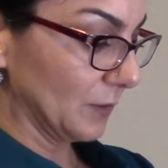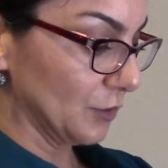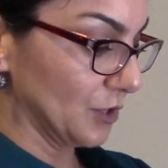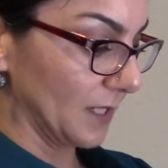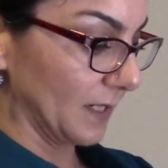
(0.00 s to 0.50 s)

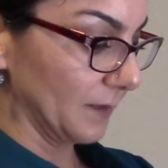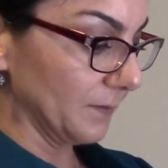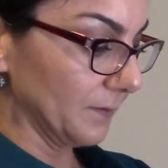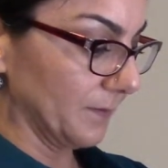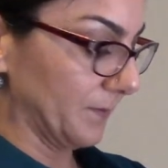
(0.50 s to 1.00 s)

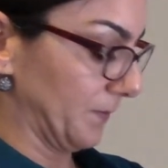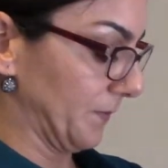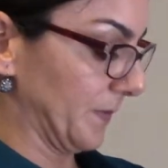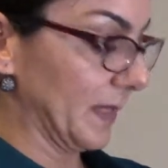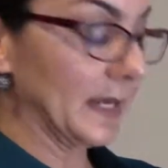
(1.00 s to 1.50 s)
gene
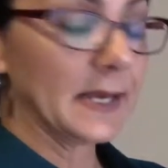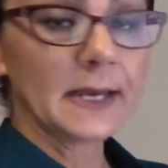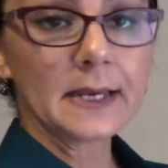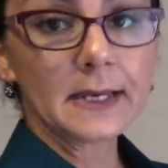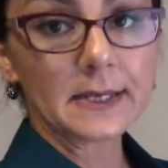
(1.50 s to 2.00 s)

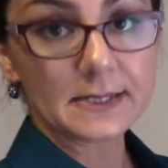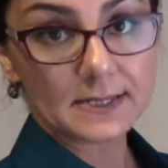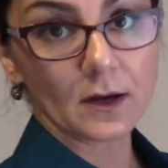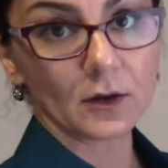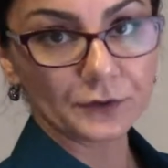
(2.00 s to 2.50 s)

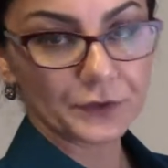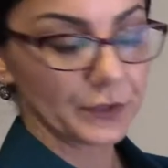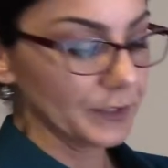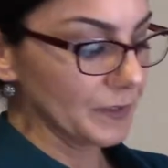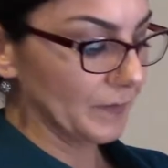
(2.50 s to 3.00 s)
is
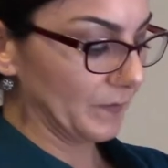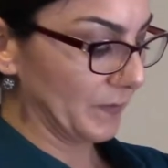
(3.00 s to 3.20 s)
altered,